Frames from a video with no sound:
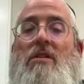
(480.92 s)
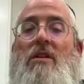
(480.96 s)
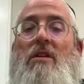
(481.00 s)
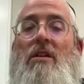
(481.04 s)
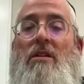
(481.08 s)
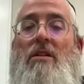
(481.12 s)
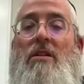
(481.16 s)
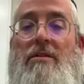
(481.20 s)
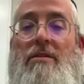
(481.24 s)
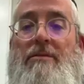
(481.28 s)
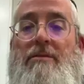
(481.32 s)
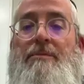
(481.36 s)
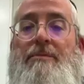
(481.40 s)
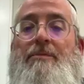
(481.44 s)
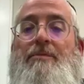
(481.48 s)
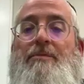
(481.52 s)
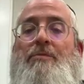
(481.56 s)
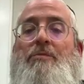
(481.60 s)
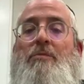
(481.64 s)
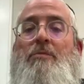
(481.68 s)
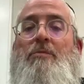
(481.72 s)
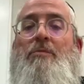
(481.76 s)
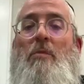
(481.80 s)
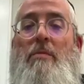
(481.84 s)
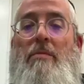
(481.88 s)
skin.
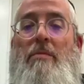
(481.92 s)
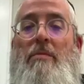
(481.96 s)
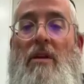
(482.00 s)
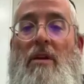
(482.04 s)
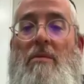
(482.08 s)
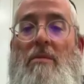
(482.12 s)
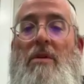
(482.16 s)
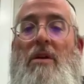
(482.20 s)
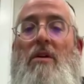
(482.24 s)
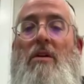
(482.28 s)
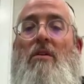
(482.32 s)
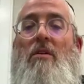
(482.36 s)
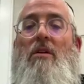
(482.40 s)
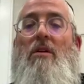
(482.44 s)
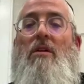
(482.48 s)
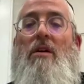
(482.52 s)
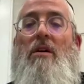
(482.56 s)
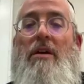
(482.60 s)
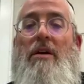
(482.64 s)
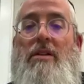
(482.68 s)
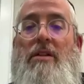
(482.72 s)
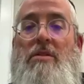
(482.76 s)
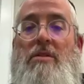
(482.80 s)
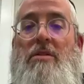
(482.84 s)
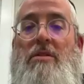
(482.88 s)

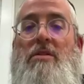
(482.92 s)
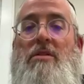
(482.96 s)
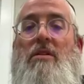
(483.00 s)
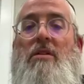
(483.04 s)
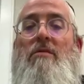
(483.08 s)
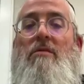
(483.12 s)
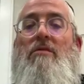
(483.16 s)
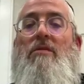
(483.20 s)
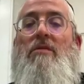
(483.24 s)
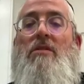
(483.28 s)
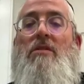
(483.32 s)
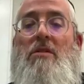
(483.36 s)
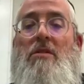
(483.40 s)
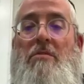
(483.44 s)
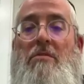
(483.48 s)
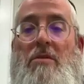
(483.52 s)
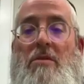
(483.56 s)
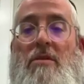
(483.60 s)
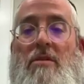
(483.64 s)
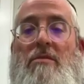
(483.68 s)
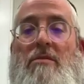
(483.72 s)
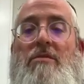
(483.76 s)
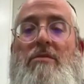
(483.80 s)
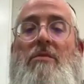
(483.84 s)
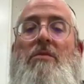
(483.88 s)
Me'ara etzva
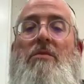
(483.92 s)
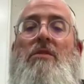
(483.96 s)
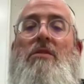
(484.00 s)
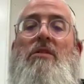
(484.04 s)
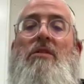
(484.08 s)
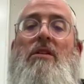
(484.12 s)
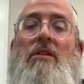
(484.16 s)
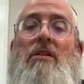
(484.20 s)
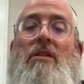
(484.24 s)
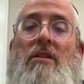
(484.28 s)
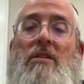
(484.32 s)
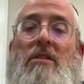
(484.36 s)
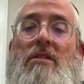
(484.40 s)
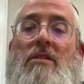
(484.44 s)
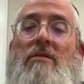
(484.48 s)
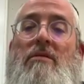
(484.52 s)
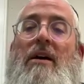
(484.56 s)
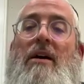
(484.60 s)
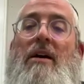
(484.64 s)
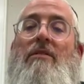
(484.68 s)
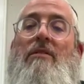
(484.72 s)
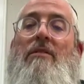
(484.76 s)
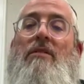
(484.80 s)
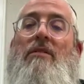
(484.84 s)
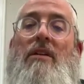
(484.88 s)
savav from the skin that's
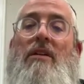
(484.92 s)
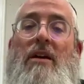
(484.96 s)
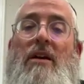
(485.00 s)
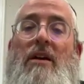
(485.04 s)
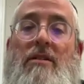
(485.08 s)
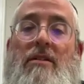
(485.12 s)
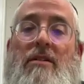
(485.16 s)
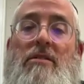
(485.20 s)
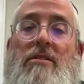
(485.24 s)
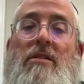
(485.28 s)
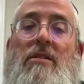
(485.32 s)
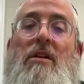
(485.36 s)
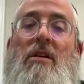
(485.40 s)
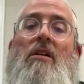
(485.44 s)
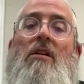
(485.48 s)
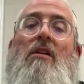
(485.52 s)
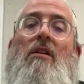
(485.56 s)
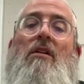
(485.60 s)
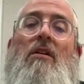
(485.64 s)
around the nails.